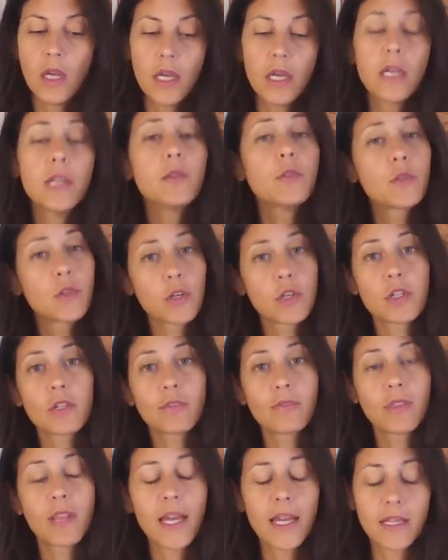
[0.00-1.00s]
in search
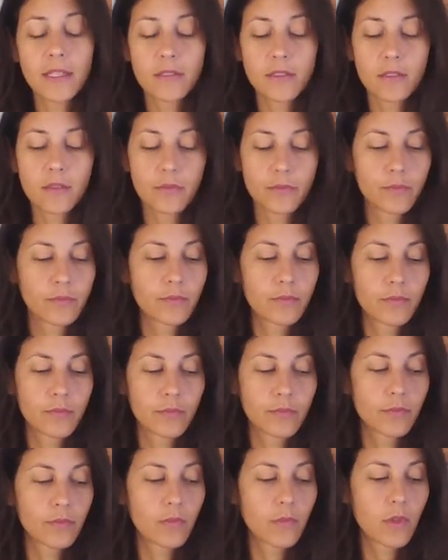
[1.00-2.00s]
of light.
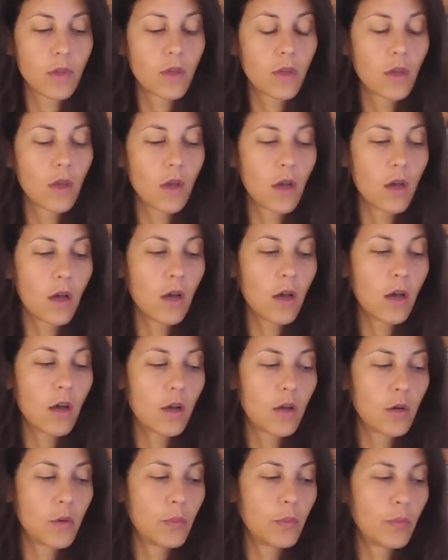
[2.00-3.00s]

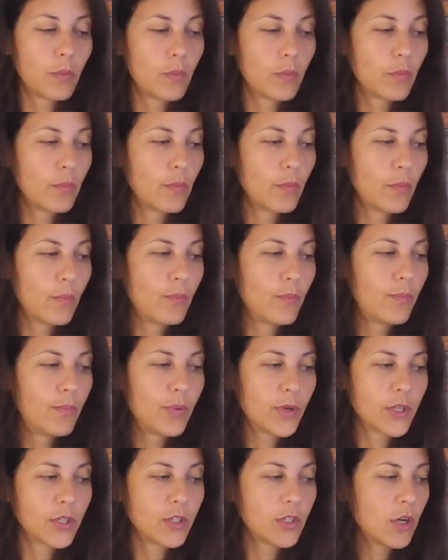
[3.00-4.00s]
Um,
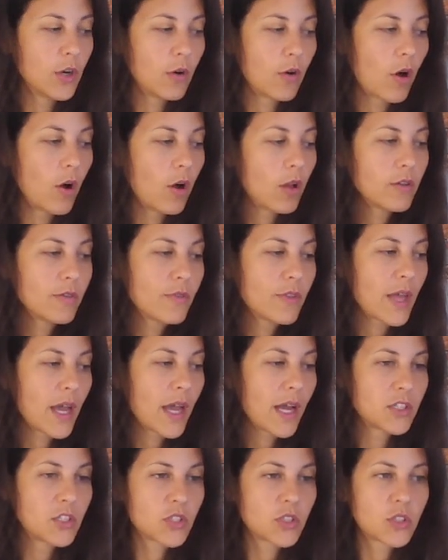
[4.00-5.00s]
but you know, all of
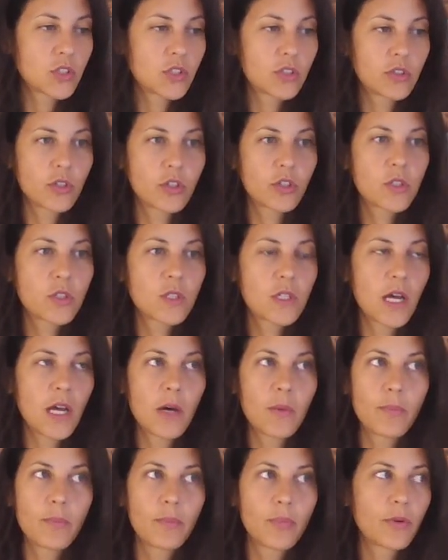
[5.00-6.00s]
that just stirs
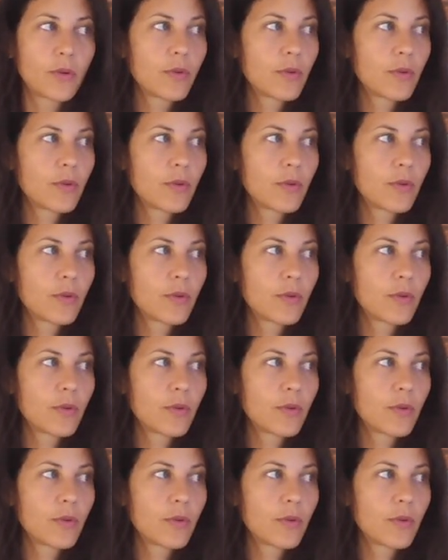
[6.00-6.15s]
up